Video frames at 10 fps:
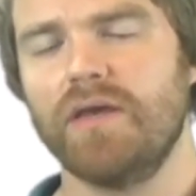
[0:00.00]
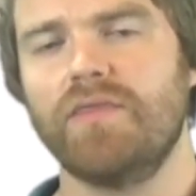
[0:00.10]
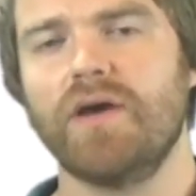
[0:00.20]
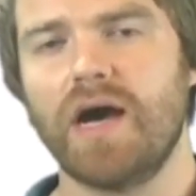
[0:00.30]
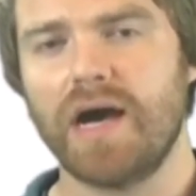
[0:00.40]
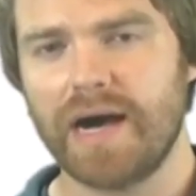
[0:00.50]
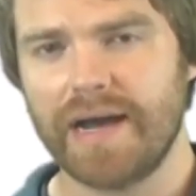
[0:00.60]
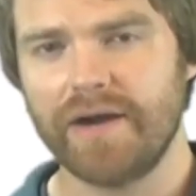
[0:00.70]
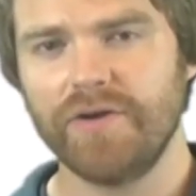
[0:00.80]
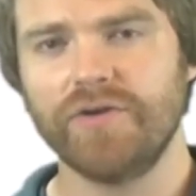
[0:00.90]
the
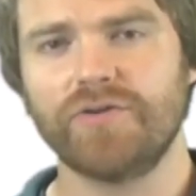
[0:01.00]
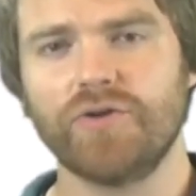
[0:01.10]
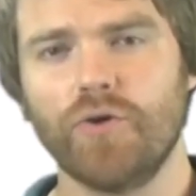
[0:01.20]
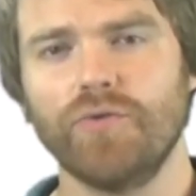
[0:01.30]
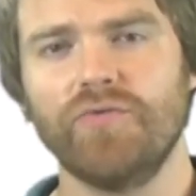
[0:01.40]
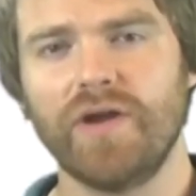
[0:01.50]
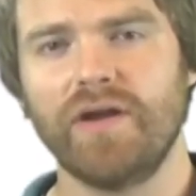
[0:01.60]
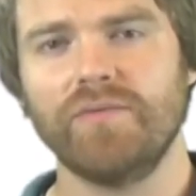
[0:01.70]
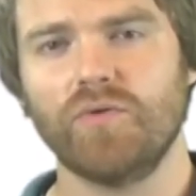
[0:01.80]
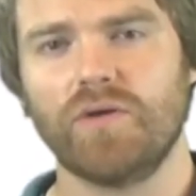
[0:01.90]
higher your total
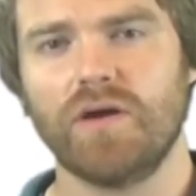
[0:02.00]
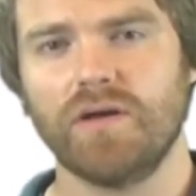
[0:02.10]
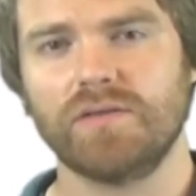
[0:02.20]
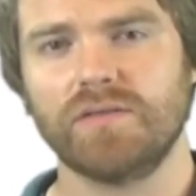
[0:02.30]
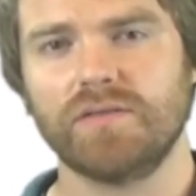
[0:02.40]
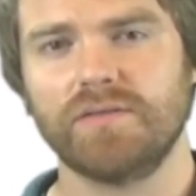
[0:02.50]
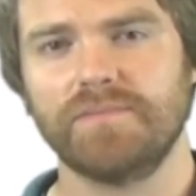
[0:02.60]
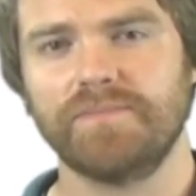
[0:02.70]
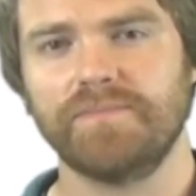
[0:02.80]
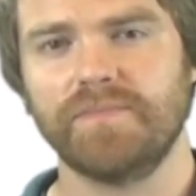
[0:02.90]
variable cost.
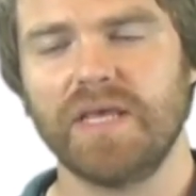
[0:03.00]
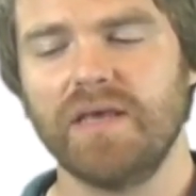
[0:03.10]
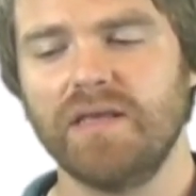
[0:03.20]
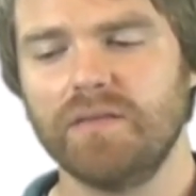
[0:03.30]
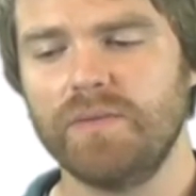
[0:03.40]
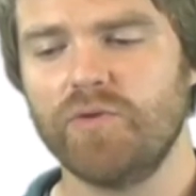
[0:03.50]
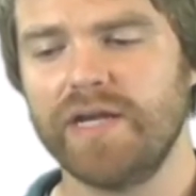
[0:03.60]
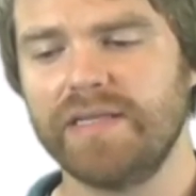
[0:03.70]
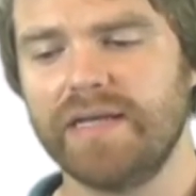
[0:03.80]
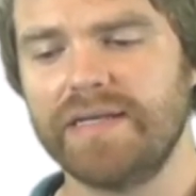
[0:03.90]
Let me break
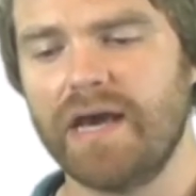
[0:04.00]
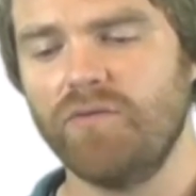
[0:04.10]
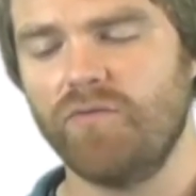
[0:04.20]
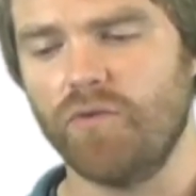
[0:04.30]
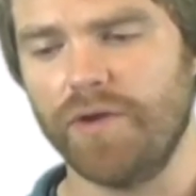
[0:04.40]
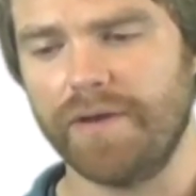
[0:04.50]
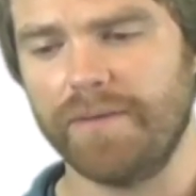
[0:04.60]
that down for you.